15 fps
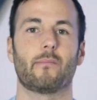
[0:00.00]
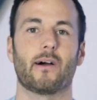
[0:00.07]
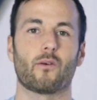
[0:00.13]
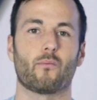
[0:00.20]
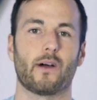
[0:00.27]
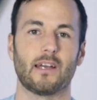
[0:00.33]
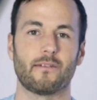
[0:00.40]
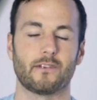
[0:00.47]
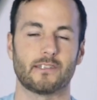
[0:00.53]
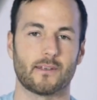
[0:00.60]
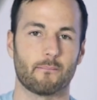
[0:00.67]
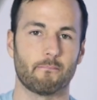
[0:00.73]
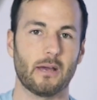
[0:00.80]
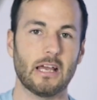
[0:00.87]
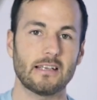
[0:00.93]
my wife is
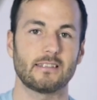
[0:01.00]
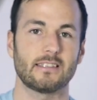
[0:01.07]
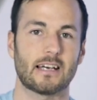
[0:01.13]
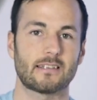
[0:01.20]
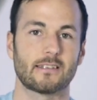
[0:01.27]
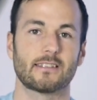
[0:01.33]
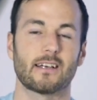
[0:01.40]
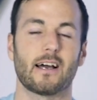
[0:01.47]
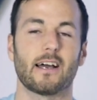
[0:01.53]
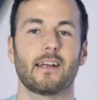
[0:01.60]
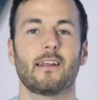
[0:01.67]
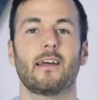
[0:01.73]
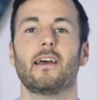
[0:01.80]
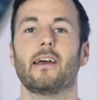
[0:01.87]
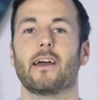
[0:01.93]
amazing at
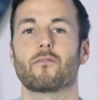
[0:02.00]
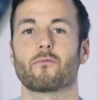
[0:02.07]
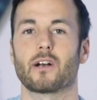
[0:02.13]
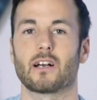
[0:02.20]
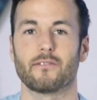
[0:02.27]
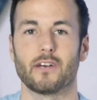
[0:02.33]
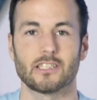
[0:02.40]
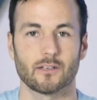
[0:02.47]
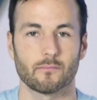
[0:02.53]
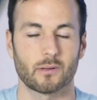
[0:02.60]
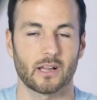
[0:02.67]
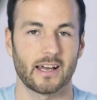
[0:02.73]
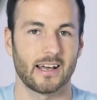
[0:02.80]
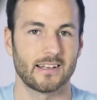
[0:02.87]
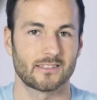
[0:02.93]
design and renovation
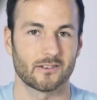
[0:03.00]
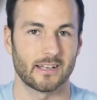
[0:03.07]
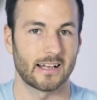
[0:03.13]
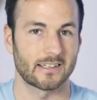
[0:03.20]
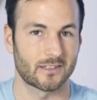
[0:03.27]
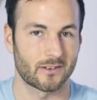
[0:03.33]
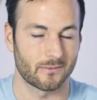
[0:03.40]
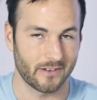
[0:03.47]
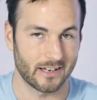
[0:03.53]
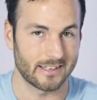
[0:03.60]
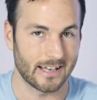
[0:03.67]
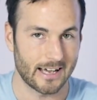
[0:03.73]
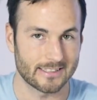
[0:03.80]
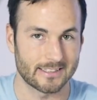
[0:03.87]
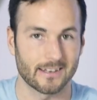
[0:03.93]
plans, so that's
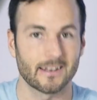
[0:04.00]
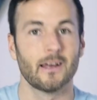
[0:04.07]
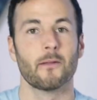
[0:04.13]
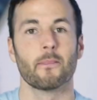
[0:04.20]
fantastic.